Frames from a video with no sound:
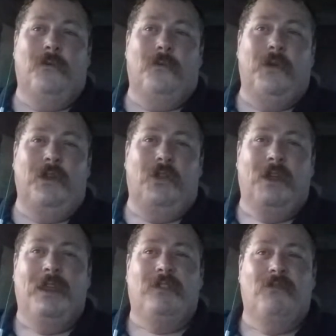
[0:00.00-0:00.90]
We
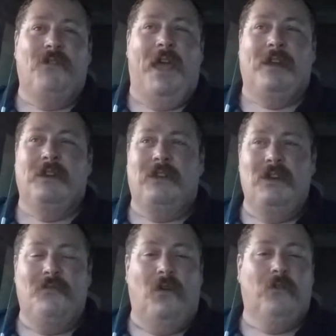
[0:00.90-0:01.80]
look at the fact that
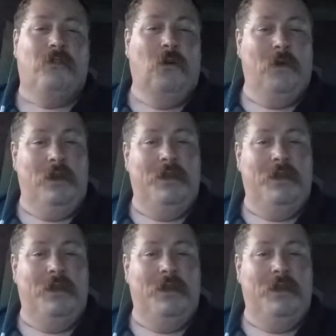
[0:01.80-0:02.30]
these folks go into